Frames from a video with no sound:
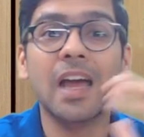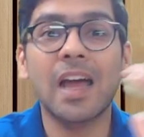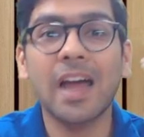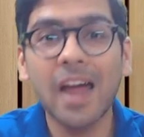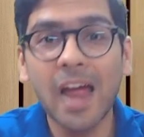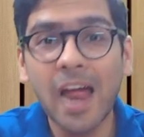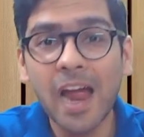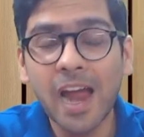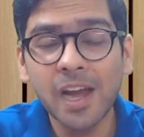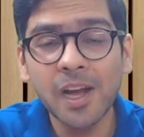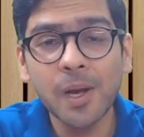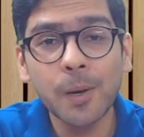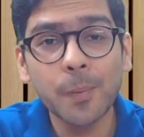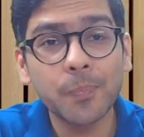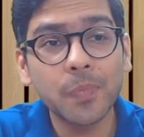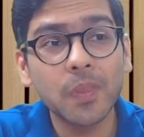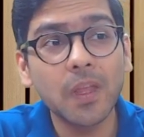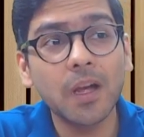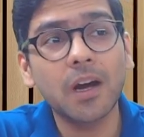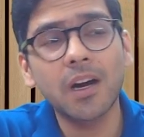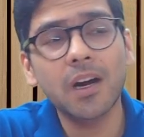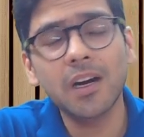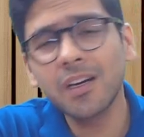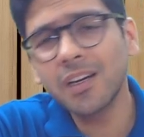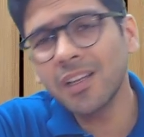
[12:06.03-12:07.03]
And
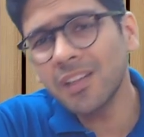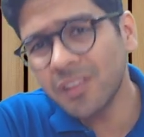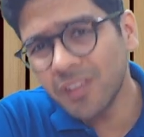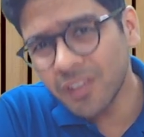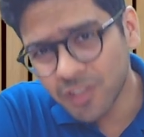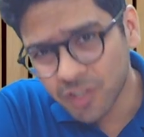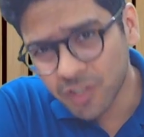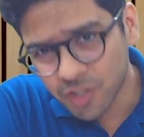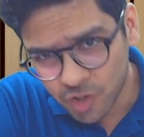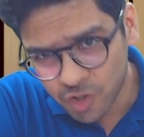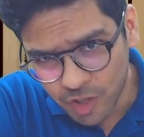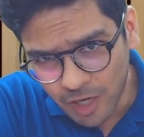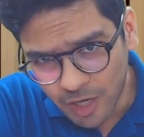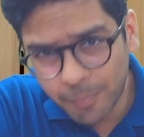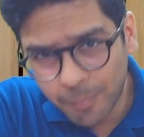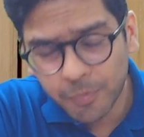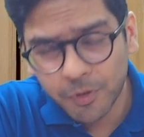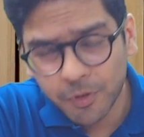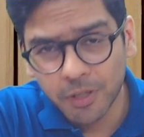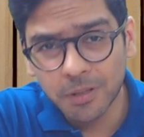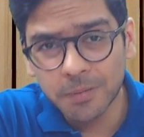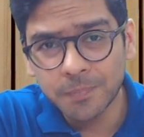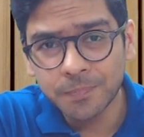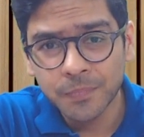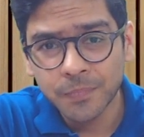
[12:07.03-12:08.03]
under this
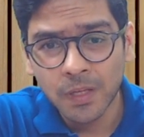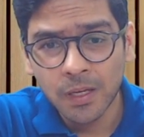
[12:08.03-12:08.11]
chapter,